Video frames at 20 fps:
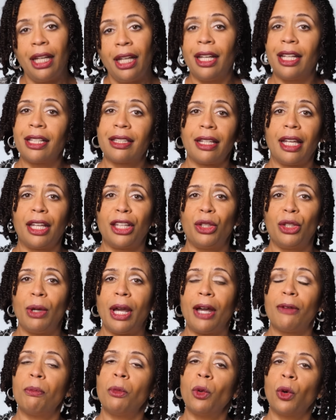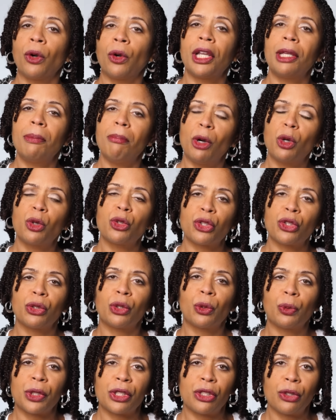It's like you have more
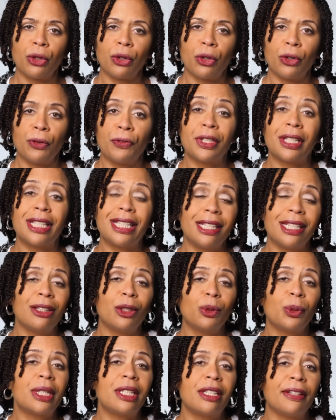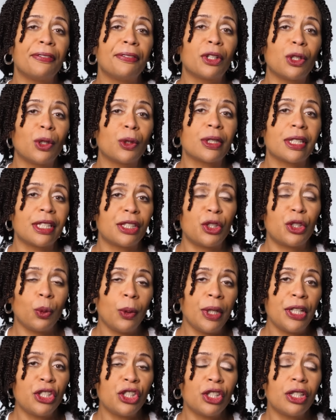emotional reserve to deal with difficult
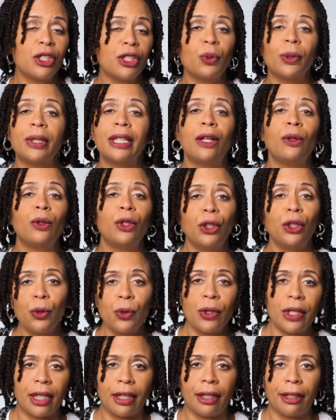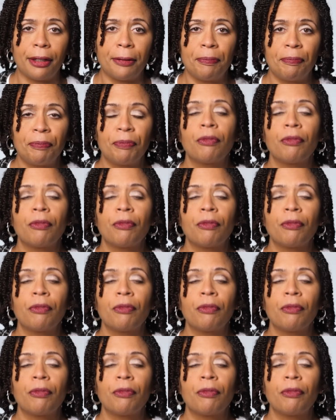situations without losing it.